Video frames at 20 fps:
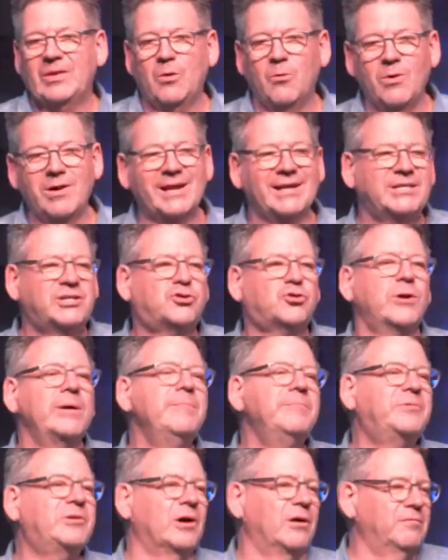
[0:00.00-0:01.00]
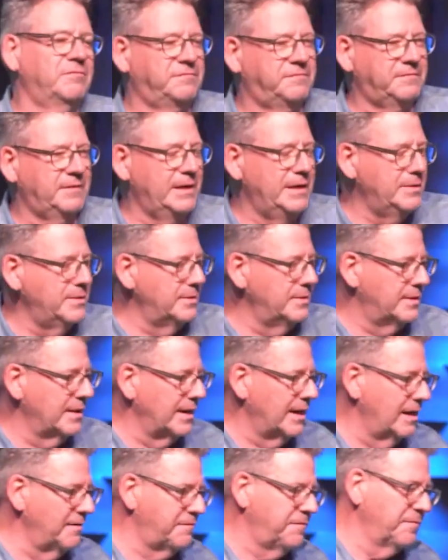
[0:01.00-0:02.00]
what I dreamt of in the
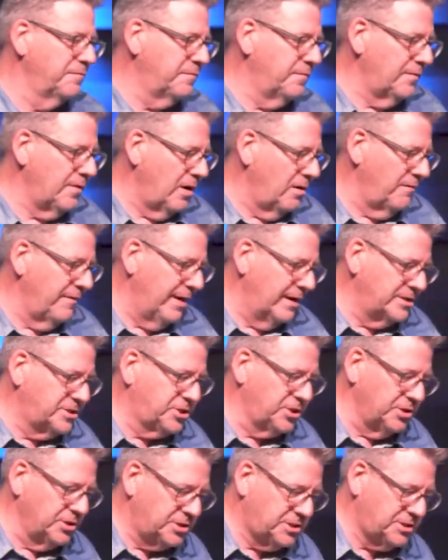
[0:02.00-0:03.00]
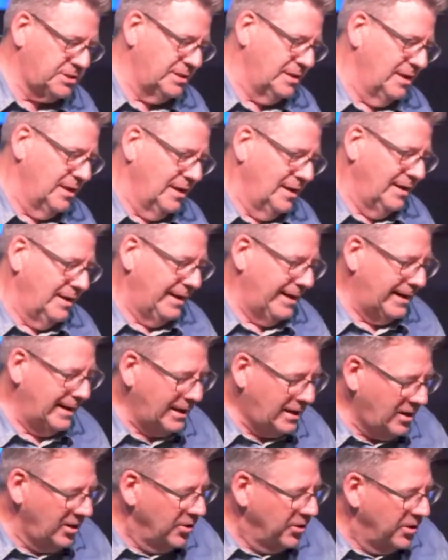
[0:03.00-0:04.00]
life of, of our church, and
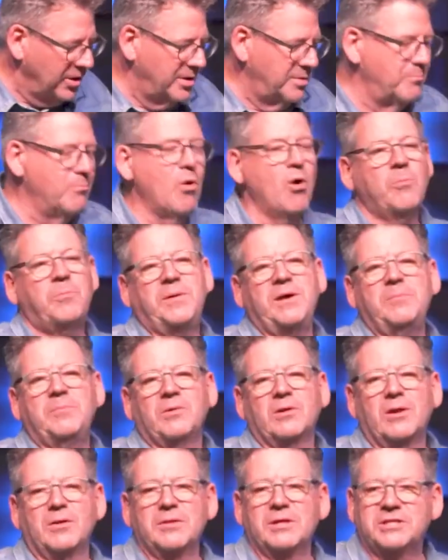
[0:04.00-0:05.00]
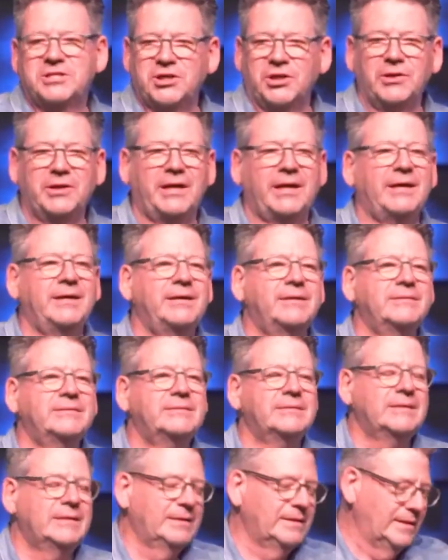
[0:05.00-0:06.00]
included more people on the journey.
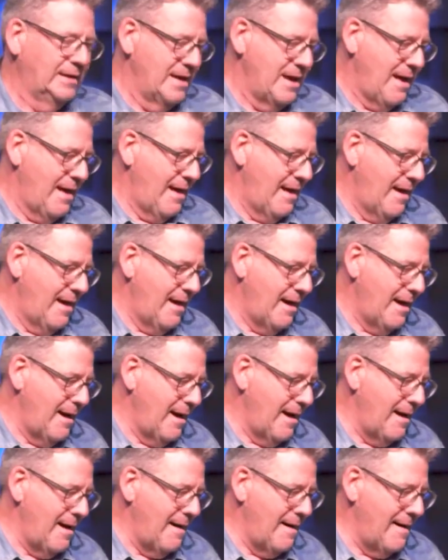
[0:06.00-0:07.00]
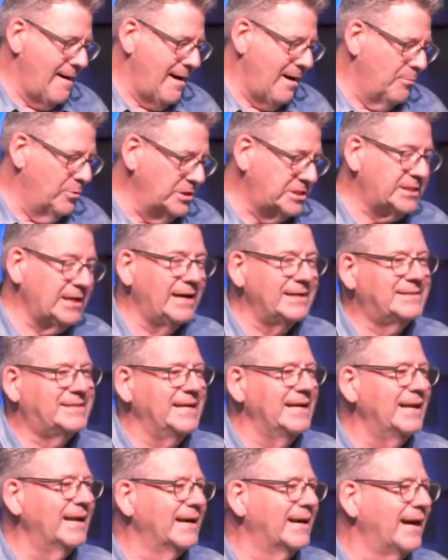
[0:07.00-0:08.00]
Uh, I wish I'd
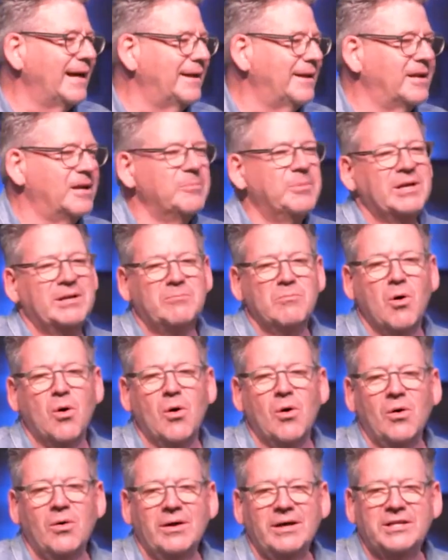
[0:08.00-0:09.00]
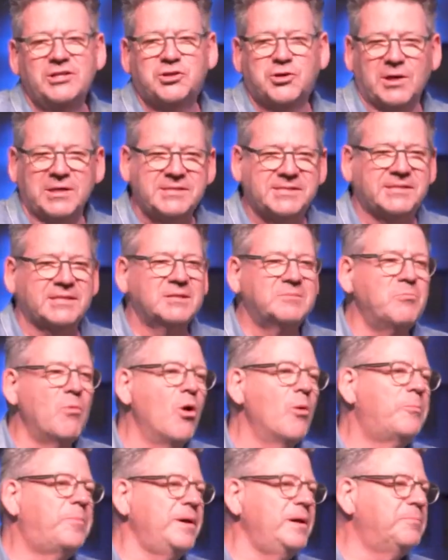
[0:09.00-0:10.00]
delegated a bit more and trusted
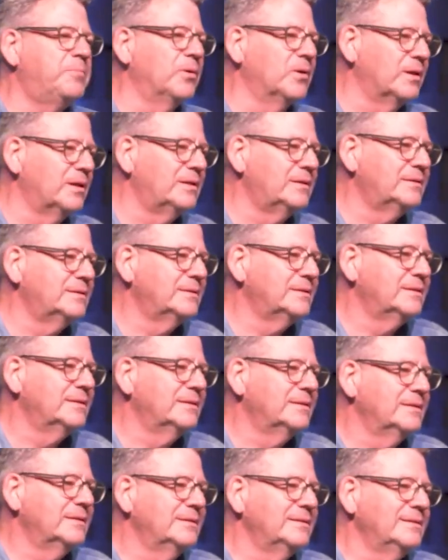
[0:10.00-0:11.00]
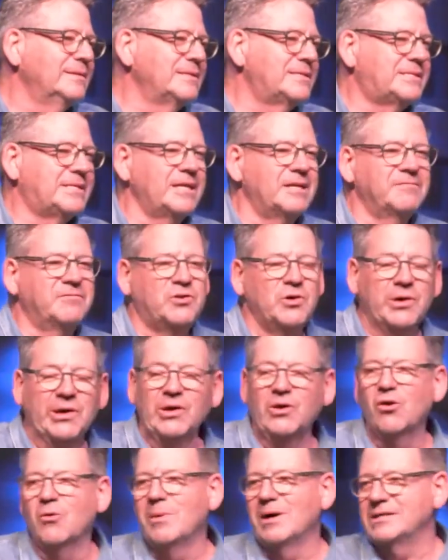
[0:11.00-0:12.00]
more people instead of doing
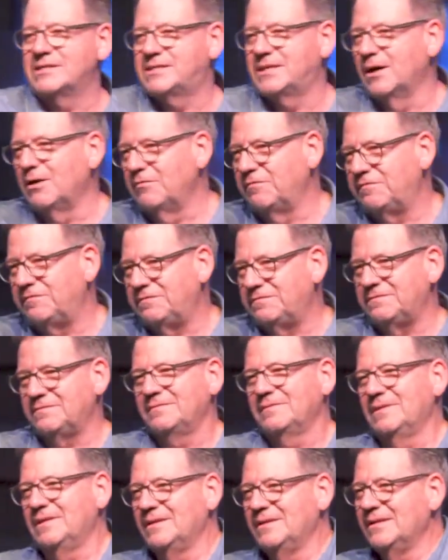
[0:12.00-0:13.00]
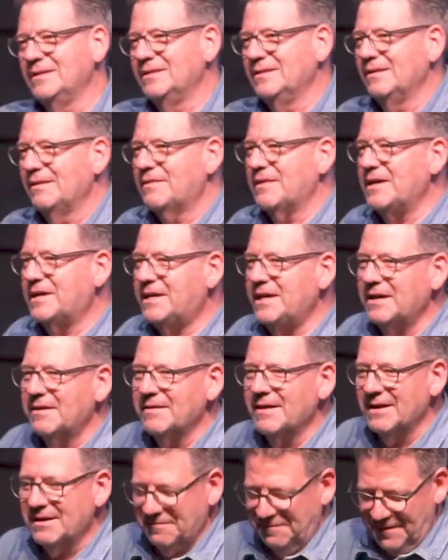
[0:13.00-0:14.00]
it all myself, thinking
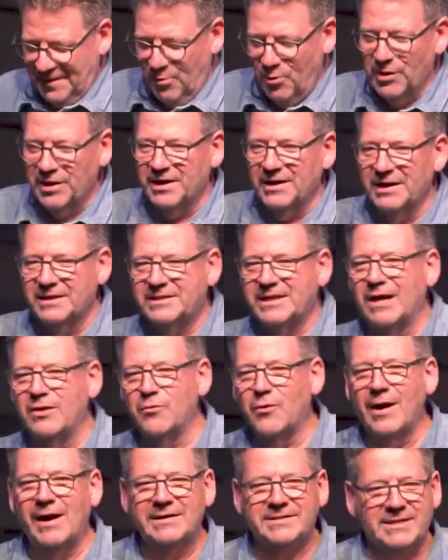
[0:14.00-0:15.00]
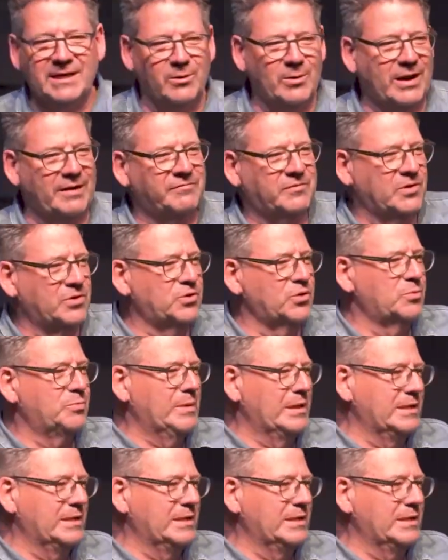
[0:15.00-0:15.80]
that if I wanted it done right, I would have to do it